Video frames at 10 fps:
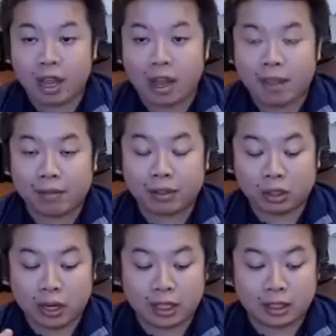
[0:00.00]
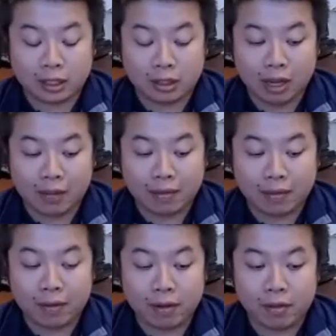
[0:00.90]
have enough trust. They don't have the
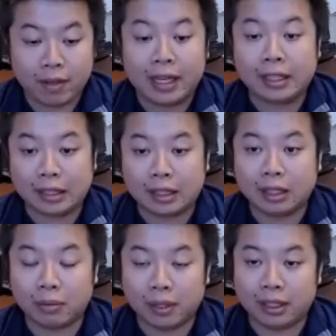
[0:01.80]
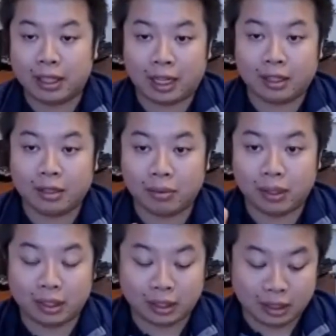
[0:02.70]
feel of agency when interacting
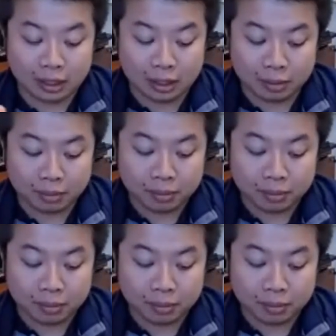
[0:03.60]
with the system.